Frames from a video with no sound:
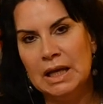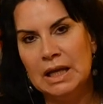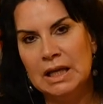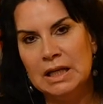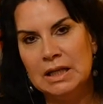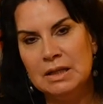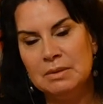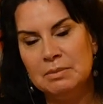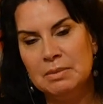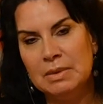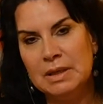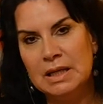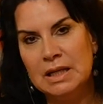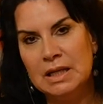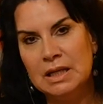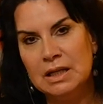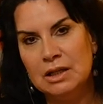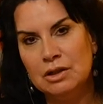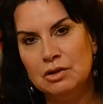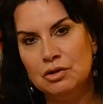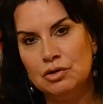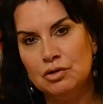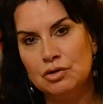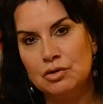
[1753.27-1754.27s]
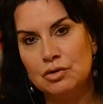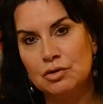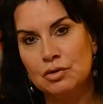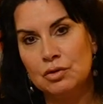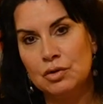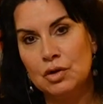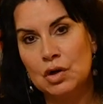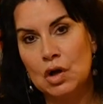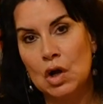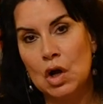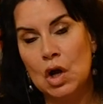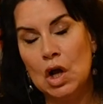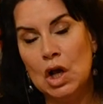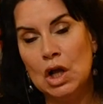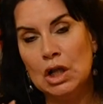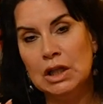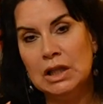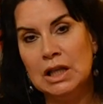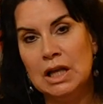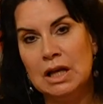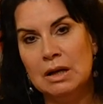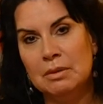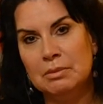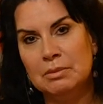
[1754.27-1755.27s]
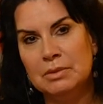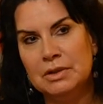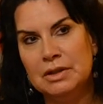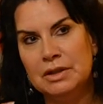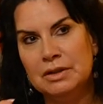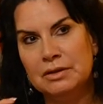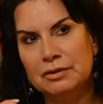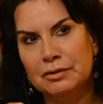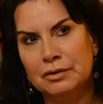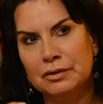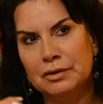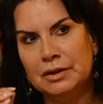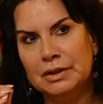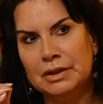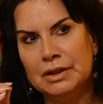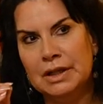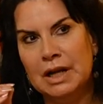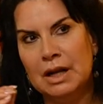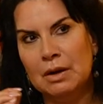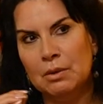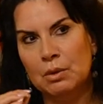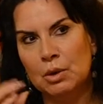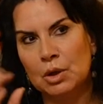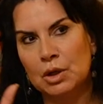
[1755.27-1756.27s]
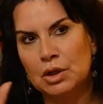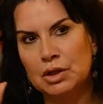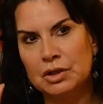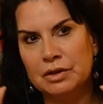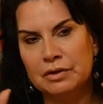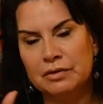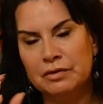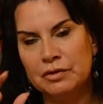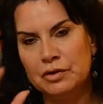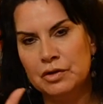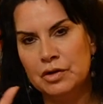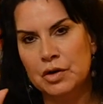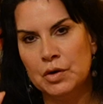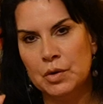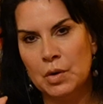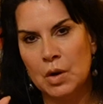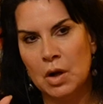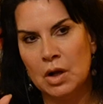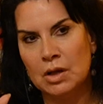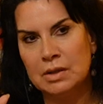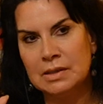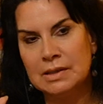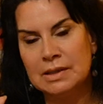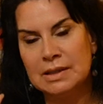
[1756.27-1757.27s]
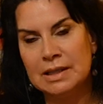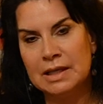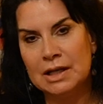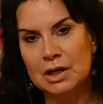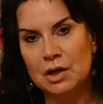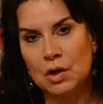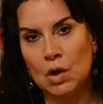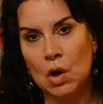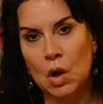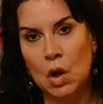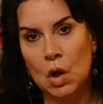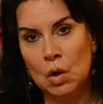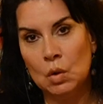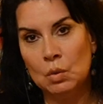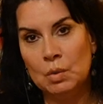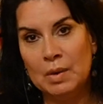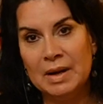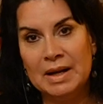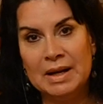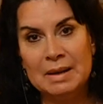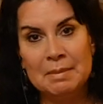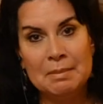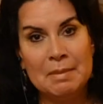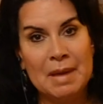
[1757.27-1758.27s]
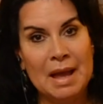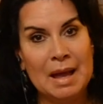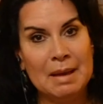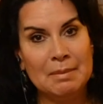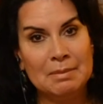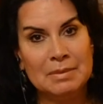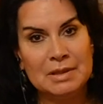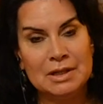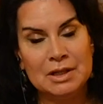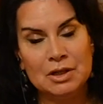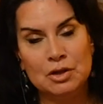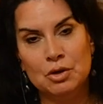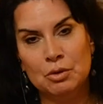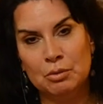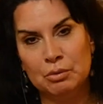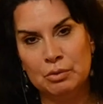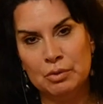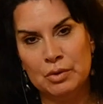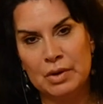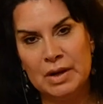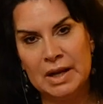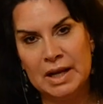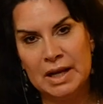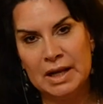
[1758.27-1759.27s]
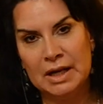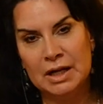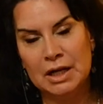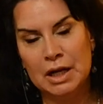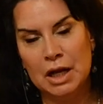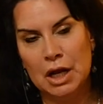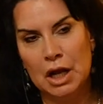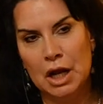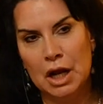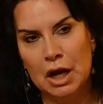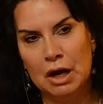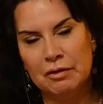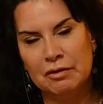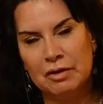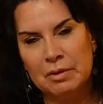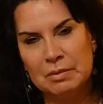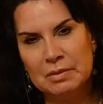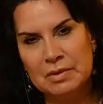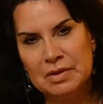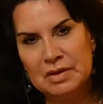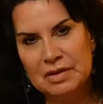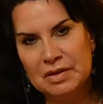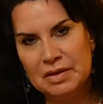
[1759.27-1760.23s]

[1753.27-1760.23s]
it begins to call up different networks of neurons that are already mapped in your brain from the